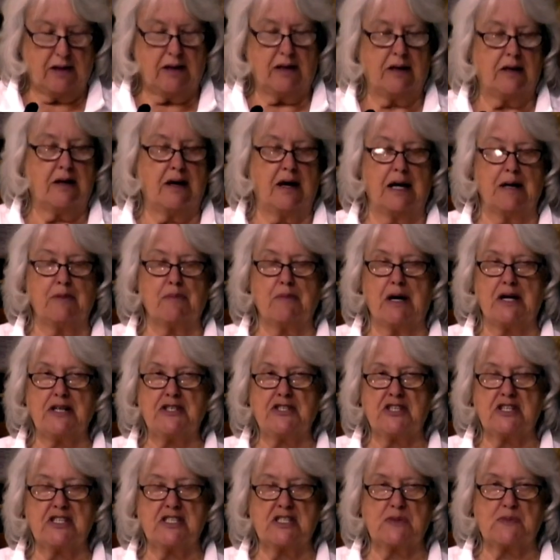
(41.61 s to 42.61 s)
Not much
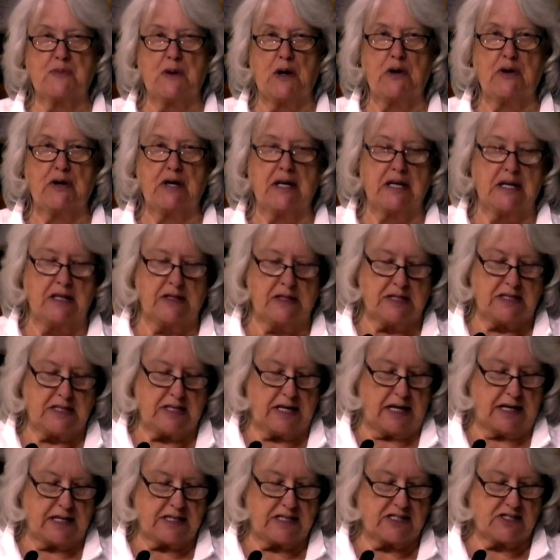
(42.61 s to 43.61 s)
is spoken in the
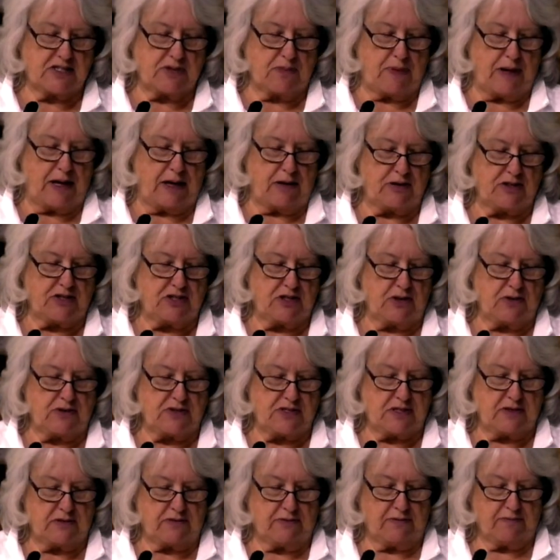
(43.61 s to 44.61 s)
texts about
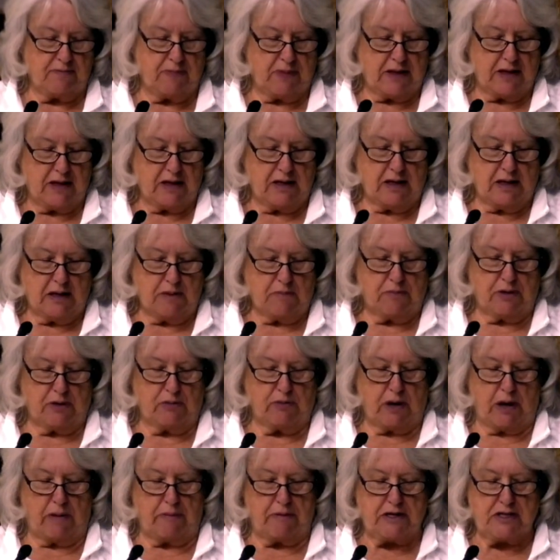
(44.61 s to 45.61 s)
Joseph, but
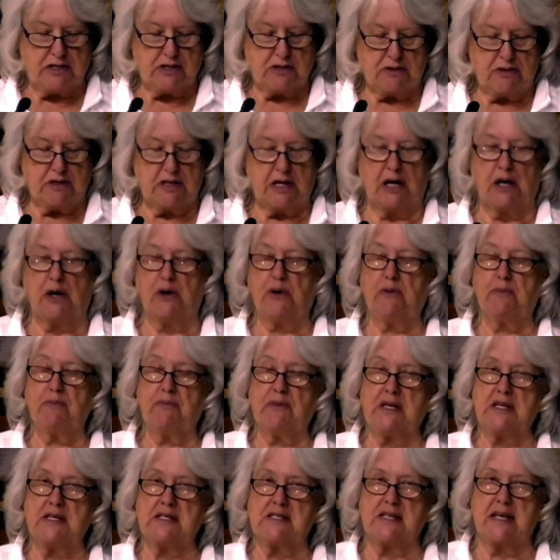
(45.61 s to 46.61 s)
what we do know
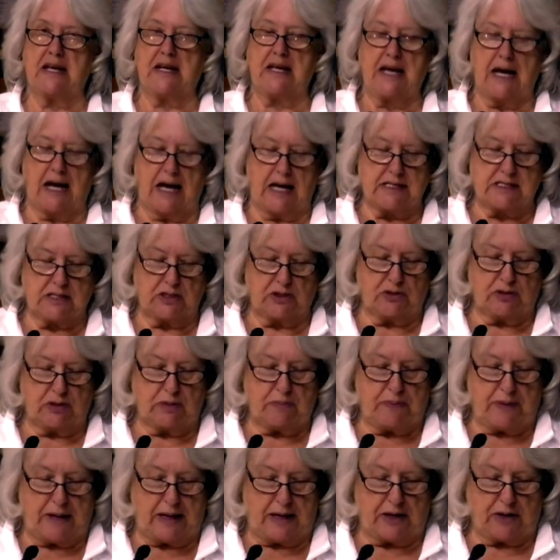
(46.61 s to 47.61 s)
is that he has a good
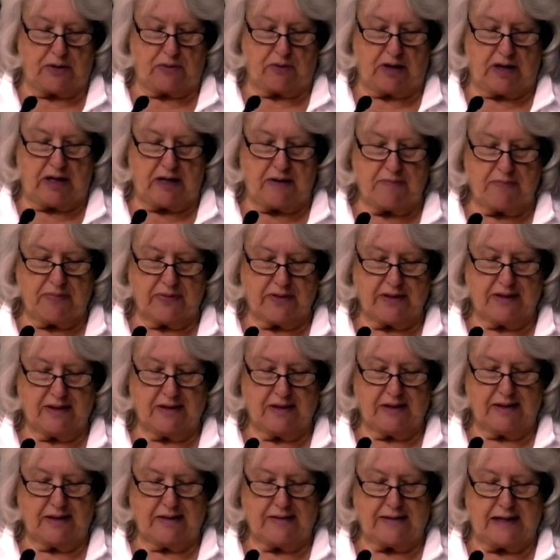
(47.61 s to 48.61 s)
pedigree,
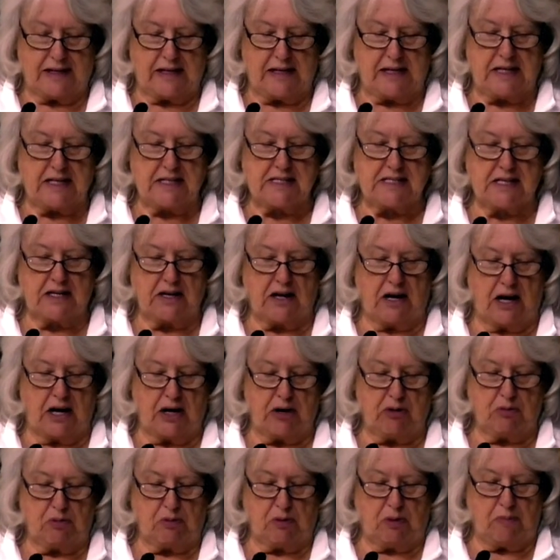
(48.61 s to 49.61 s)
that he is an
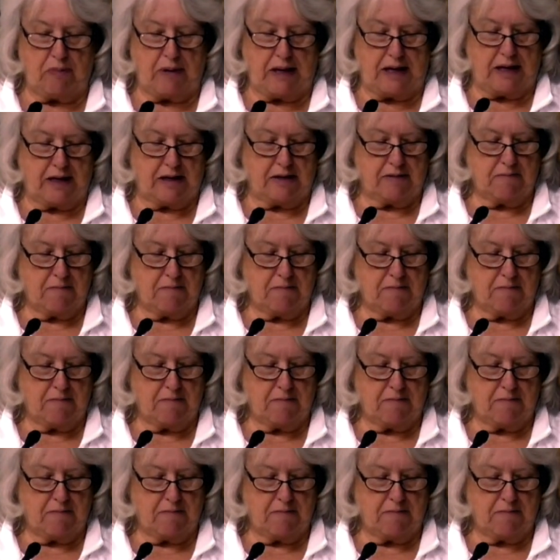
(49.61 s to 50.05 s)
honorable man,